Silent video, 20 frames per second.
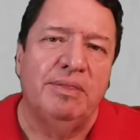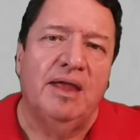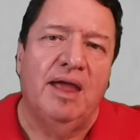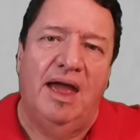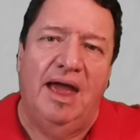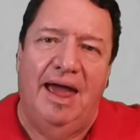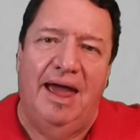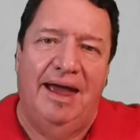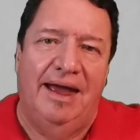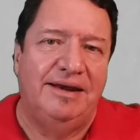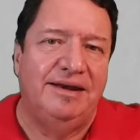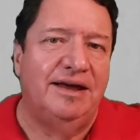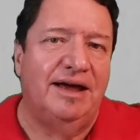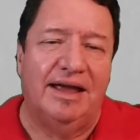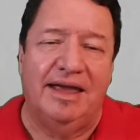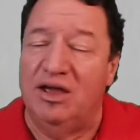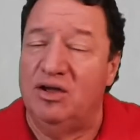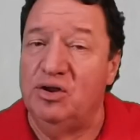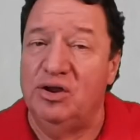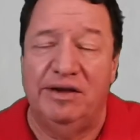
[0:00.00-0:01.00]
And I
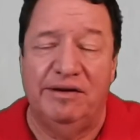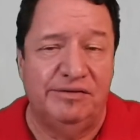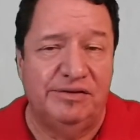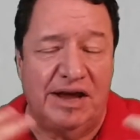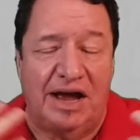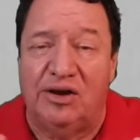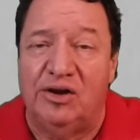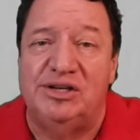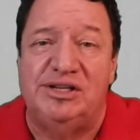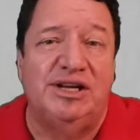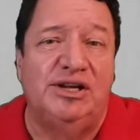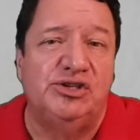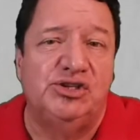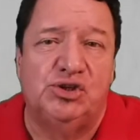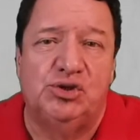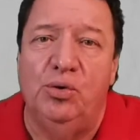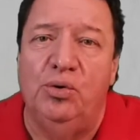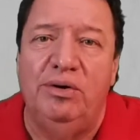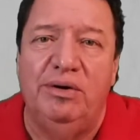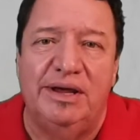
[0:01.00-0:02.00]
could tell
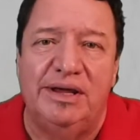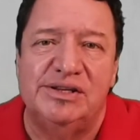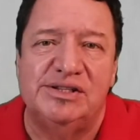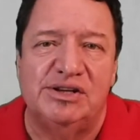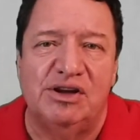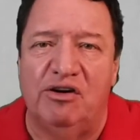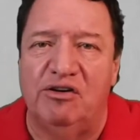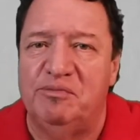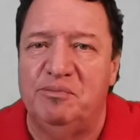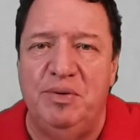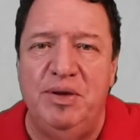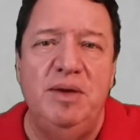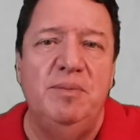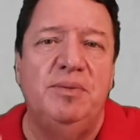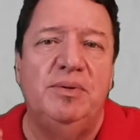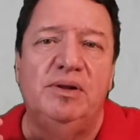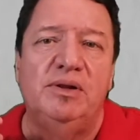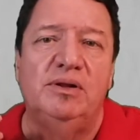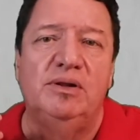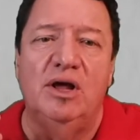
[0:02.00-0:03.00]
stories of
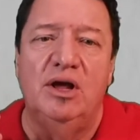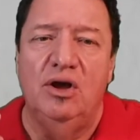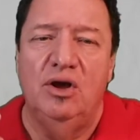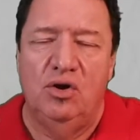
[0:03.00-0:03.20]
people